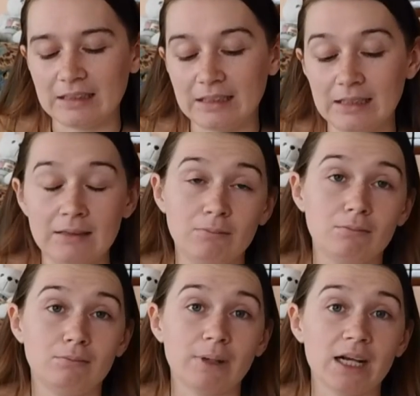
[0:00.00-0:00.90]
he
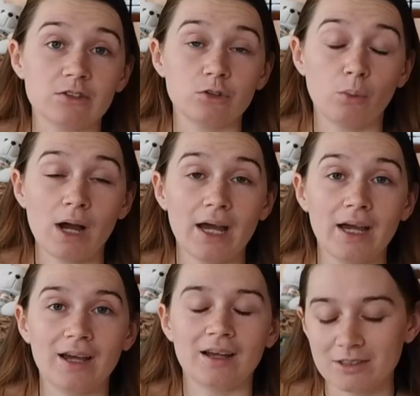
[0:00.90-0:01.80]
passed
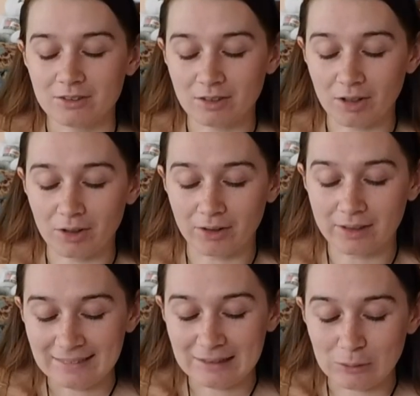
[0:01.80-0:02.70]
away. So
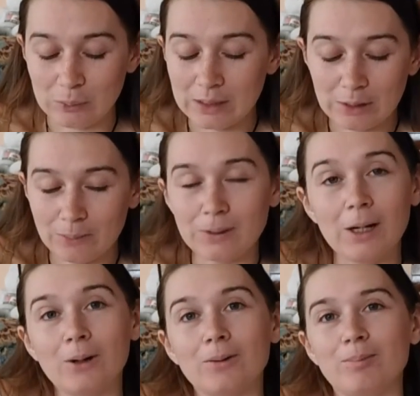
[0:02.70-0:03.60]
We don't
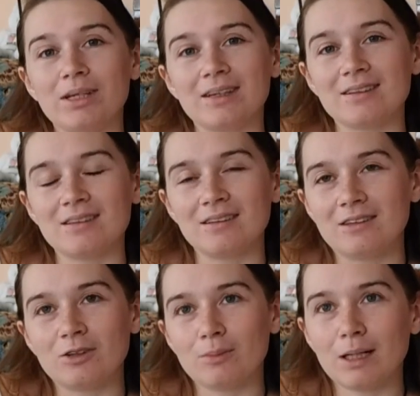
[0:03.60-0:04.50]
know, because
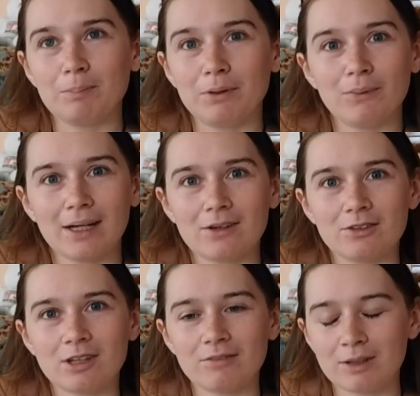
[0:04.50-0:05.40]
there might be
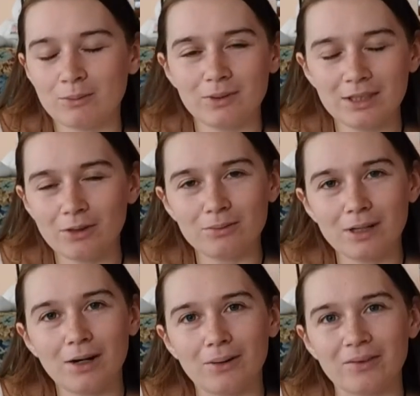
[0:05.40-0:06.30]
records of it. We don't
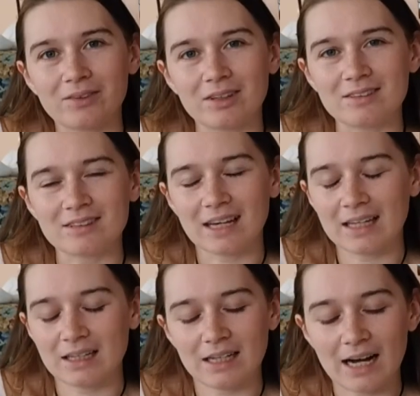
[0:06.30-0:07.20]
know, because again,
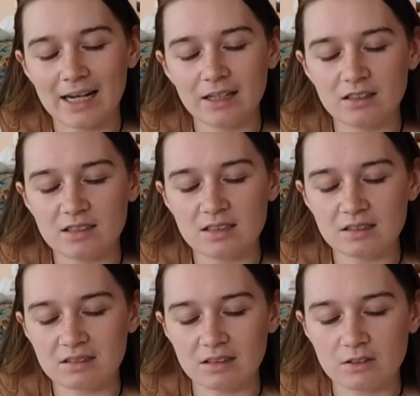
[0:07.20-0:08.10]
I did
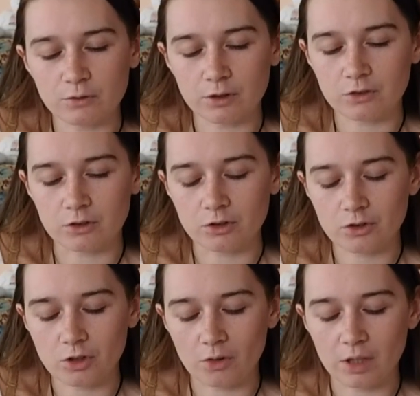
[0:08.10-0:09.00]
extensive research,
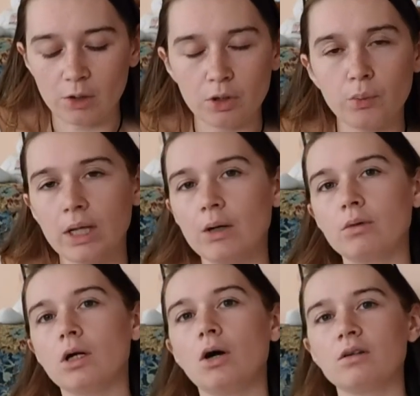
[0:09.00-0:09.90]
so the only way I
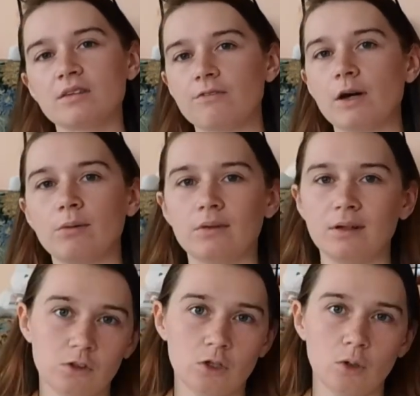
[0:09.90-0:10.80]
would know is if I would
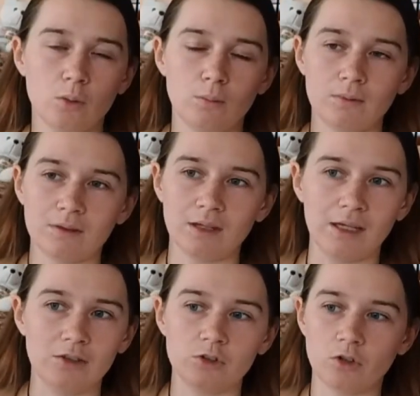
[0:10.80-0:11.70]
go
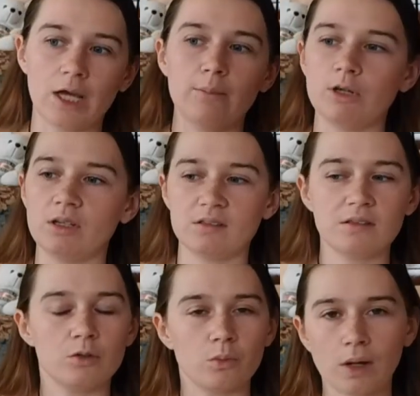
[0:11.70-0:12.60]
like to a library to
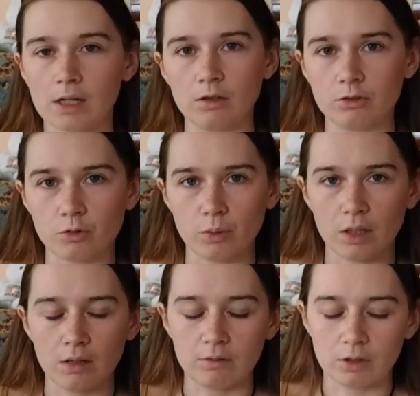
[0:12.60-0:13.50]
see the records or
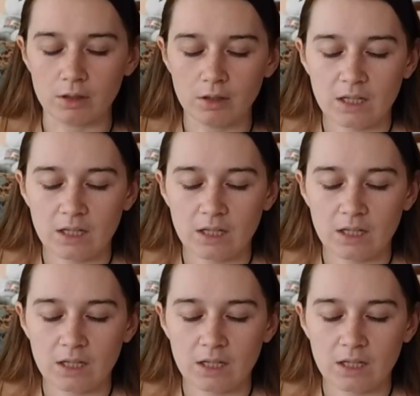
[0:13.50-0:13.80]
whatever.